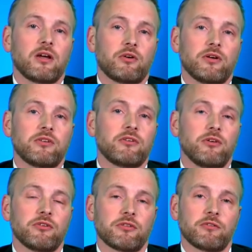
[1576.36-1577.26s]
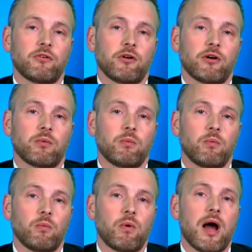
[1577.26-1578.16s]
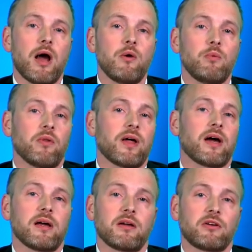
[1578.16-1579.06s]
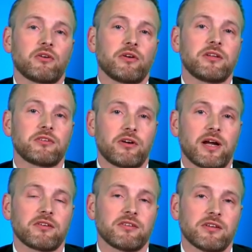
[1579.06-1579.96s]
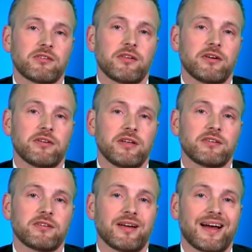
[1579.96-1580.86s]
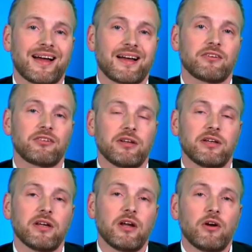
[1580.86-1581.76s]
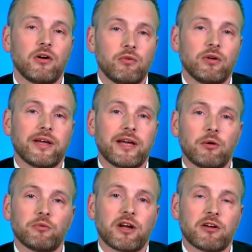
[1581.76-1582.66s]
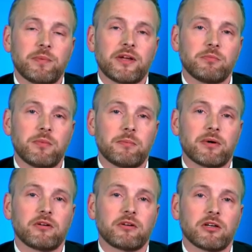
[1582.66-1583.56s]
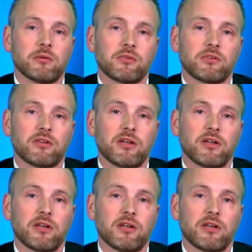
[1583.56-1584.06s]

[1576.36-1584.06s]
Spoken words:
going to use it for? How will that greater access to their data actually really help drive better member outcomes?